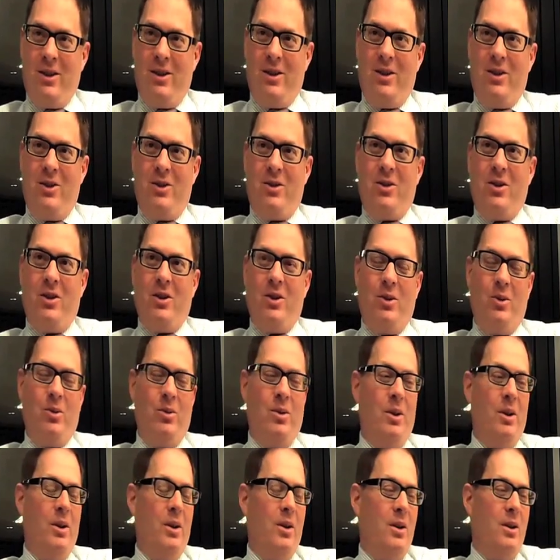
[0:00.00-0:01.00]
And so
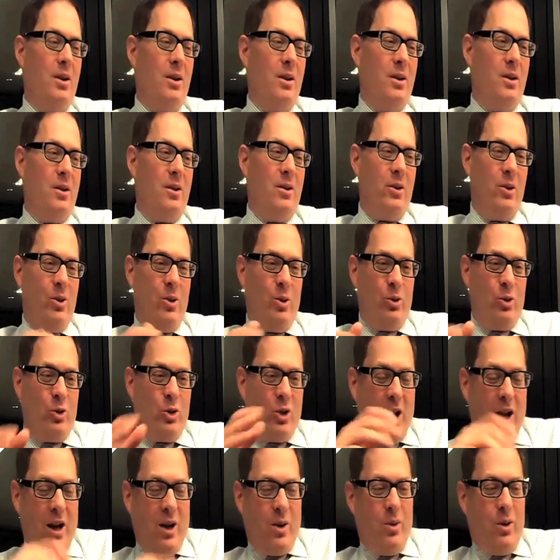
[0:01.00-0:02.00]
the old
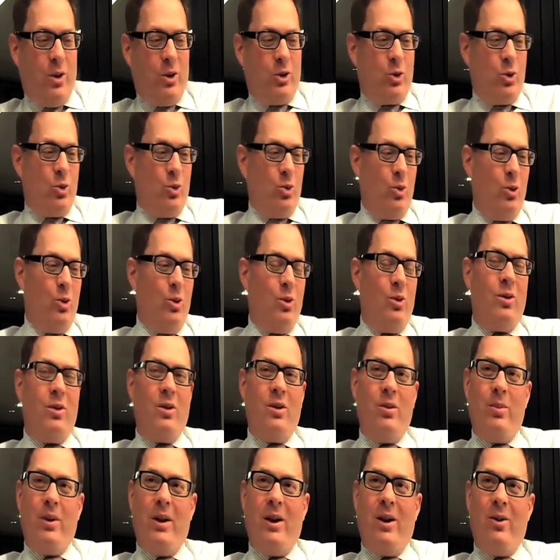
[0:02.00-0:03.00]
Jack Welch rule
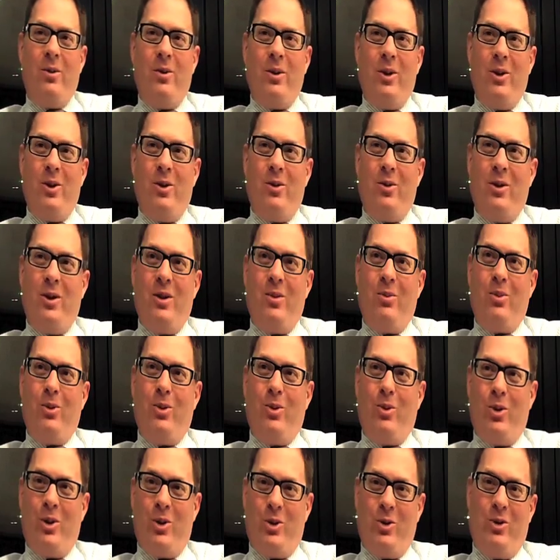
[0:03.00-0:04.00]
about, number
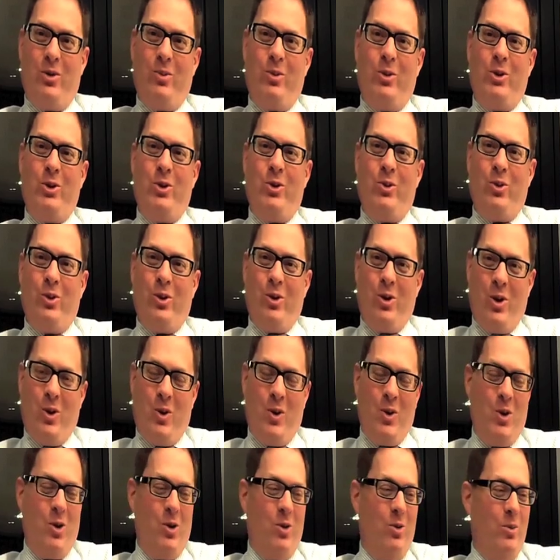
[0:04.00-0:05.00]
1 or number 2 or
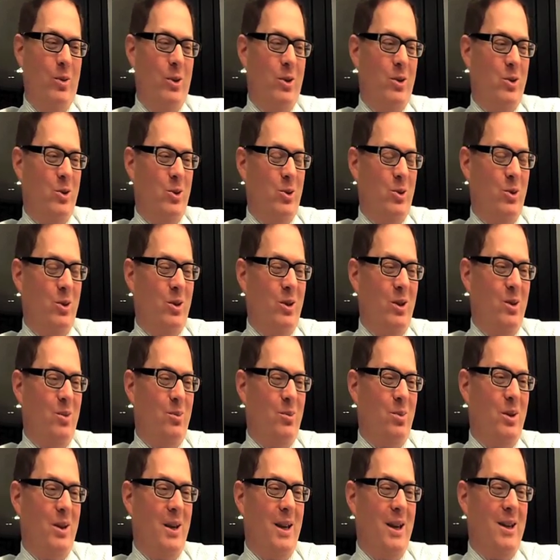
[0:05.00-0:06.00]
go home is certainly in
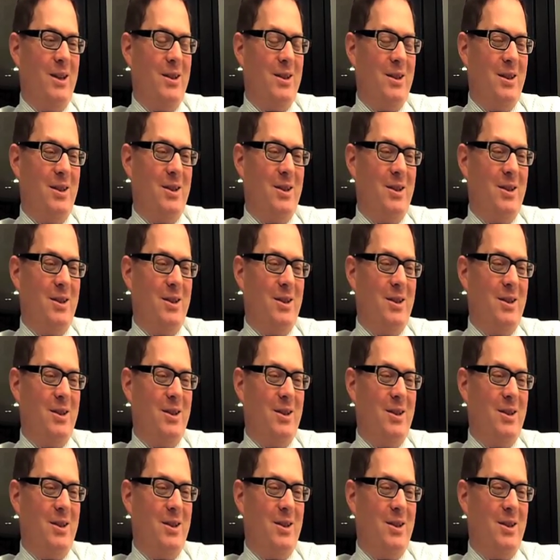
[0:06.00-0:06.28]
place.